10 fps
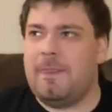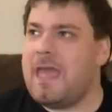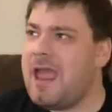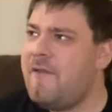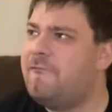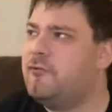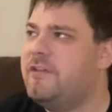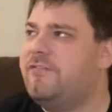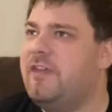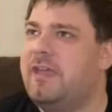
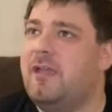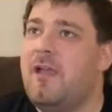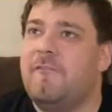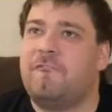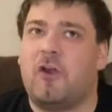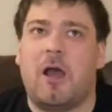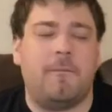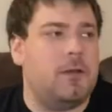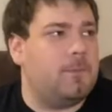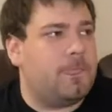everything
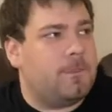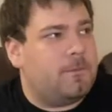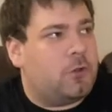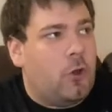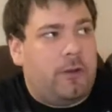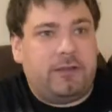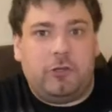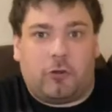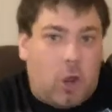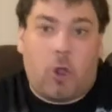from going to
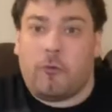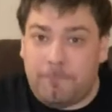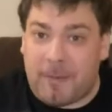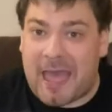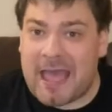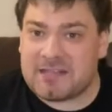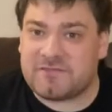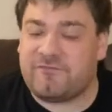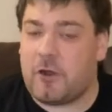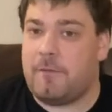your own past
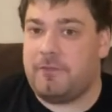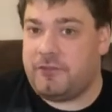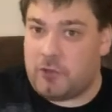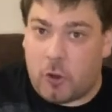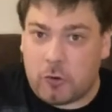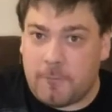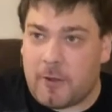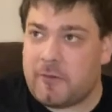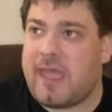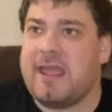from the
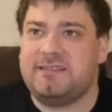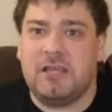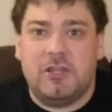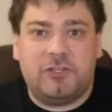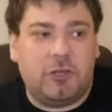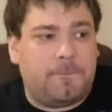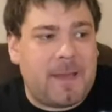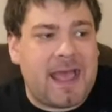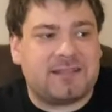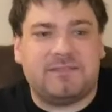Okubo case to your
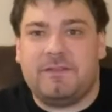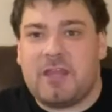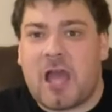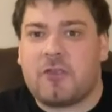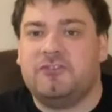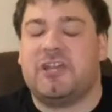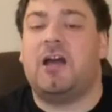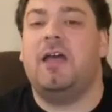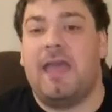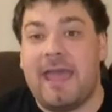past in the
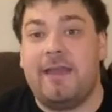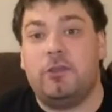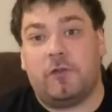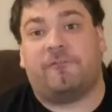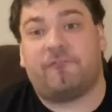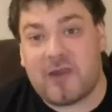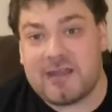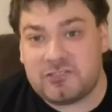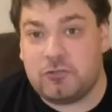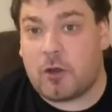Yakuza and your
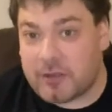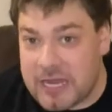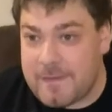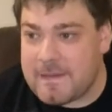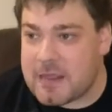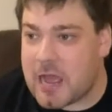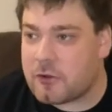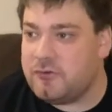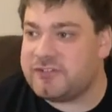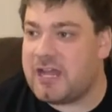friends who are in the
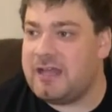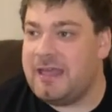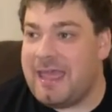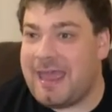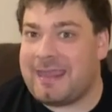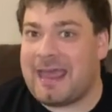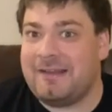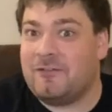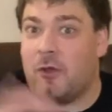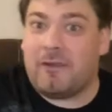Yakuza and kind
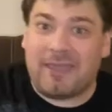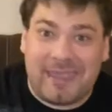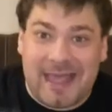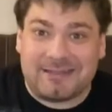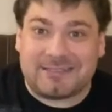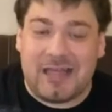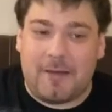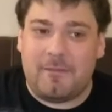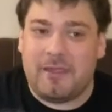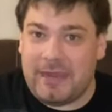of going against
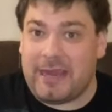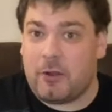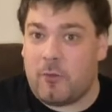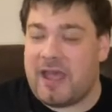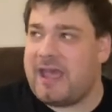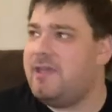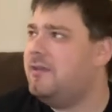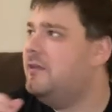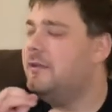them in a way.